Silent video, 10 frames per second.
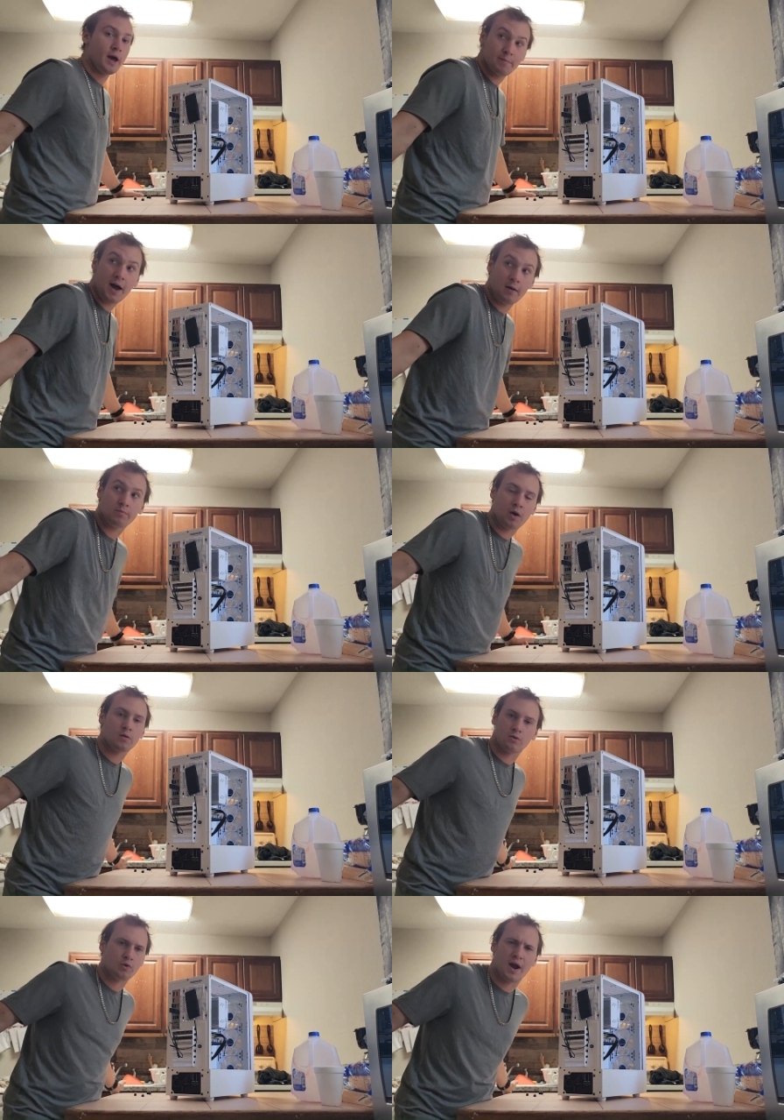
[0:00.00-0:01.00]
I'll
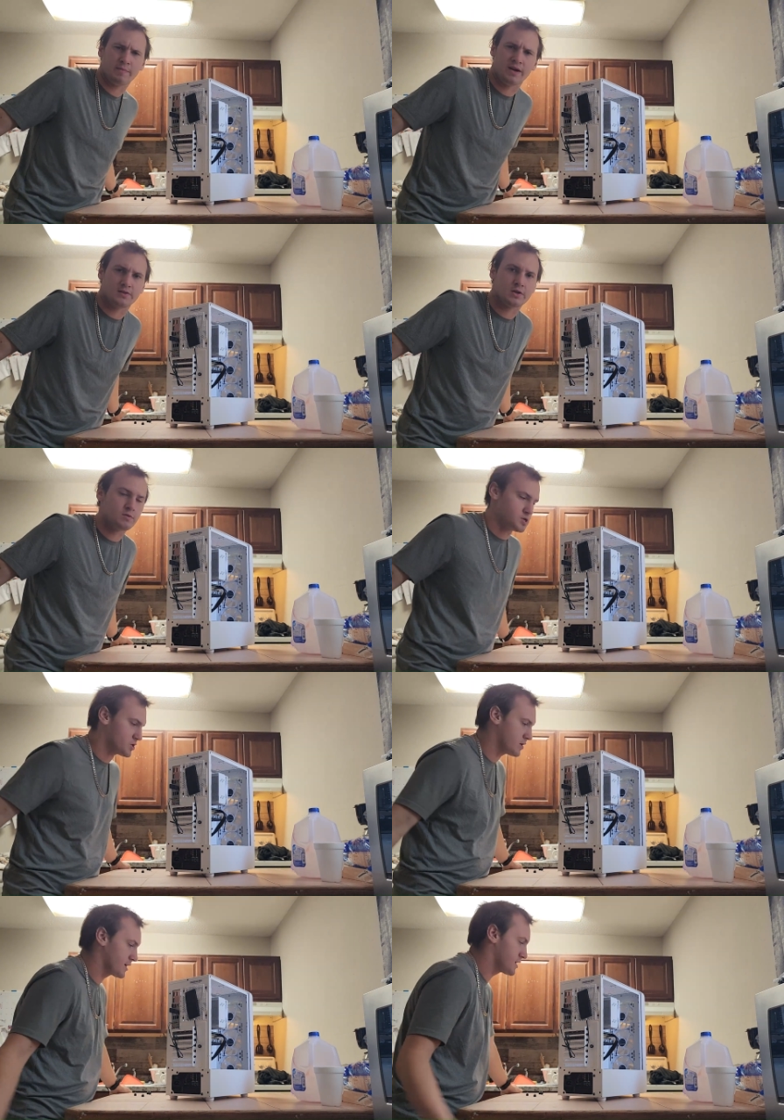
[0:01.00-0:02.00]
probably go grab that too and
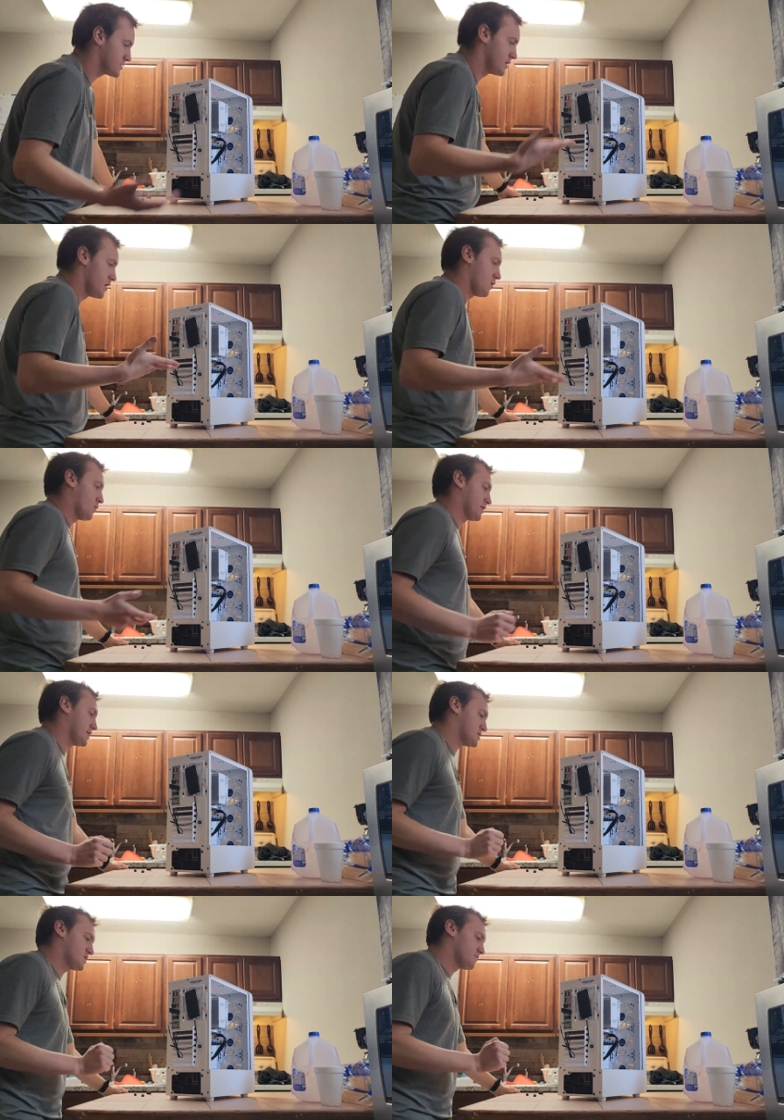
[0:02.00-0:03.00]
show you guys what it
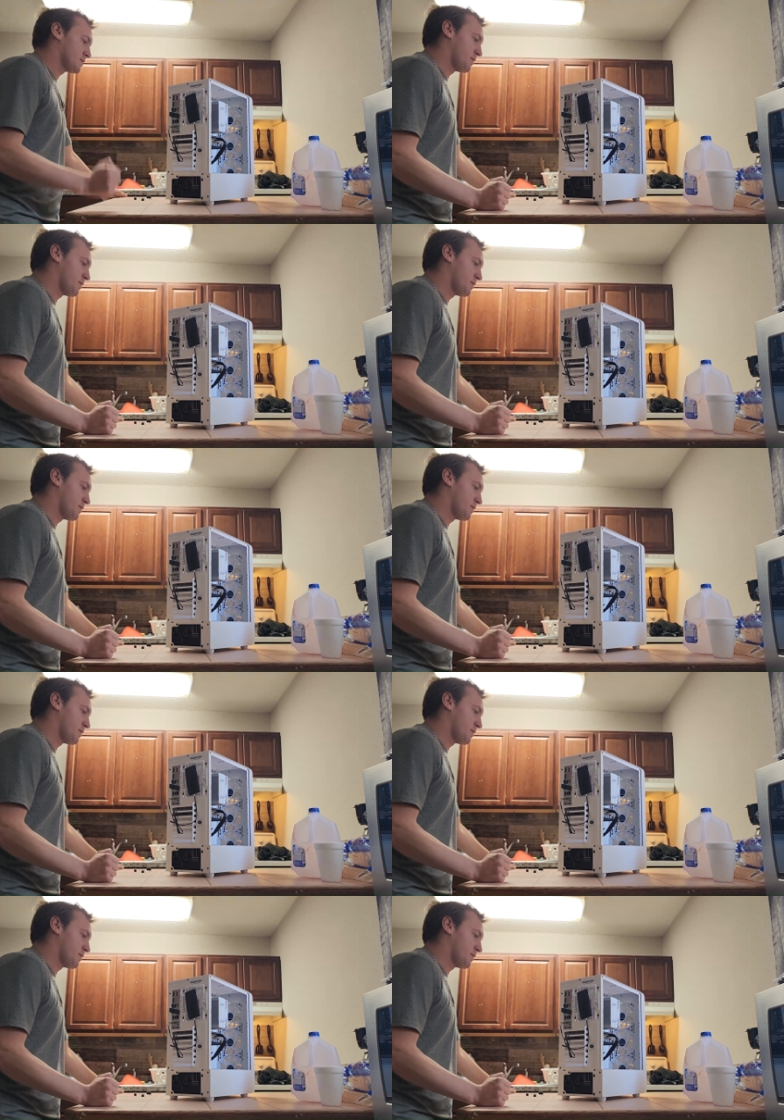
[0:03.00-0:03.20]
is.